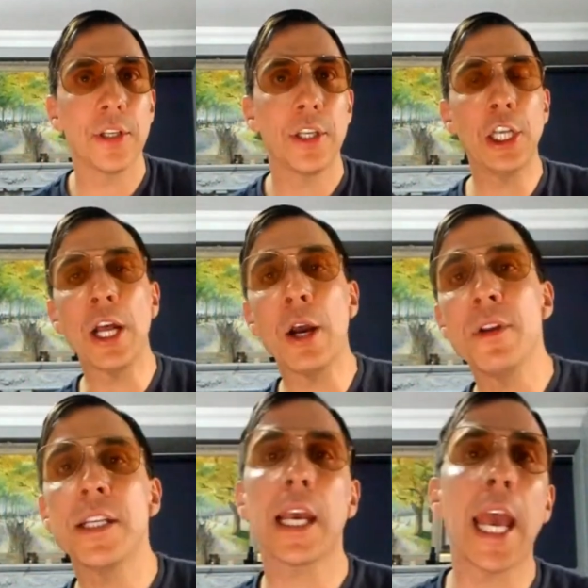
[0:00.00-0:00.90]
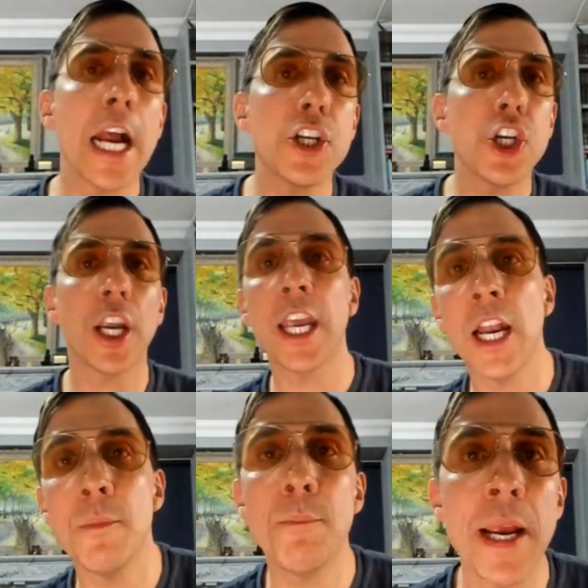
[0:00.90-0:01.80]
You don't need to catch and
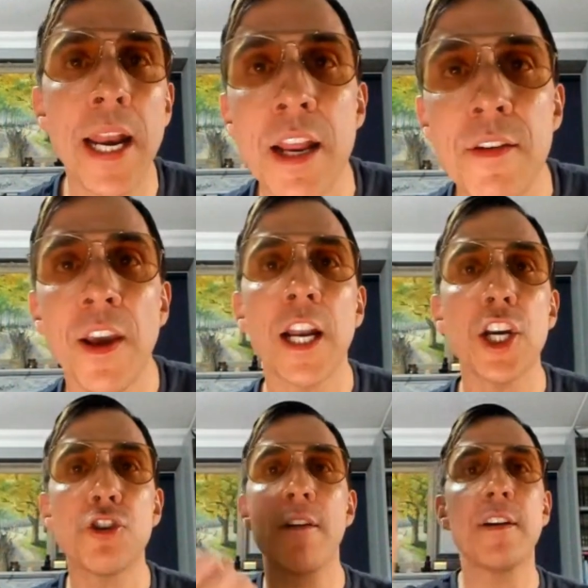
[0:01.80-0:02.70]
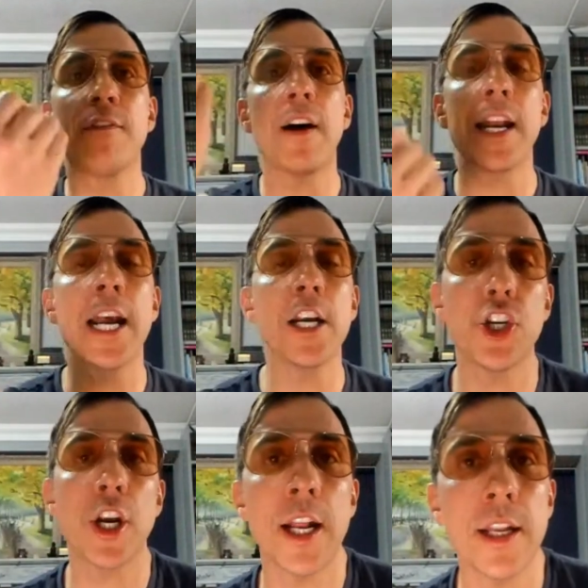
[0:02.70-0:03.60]
kill and bin anything unless you're having a fucking hand
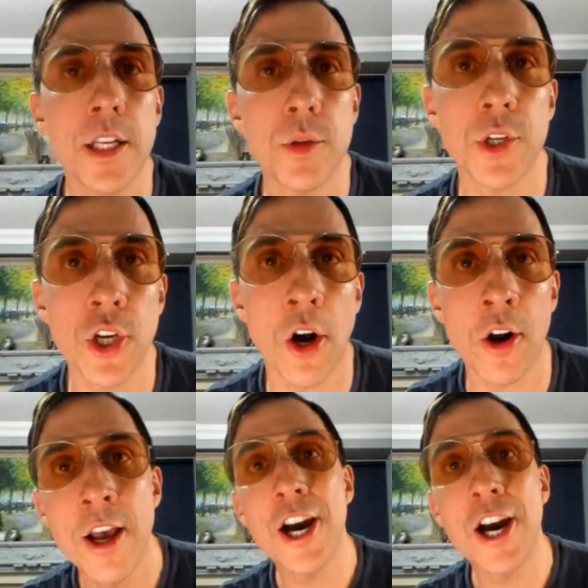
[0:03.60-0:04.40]
shandy into a sock.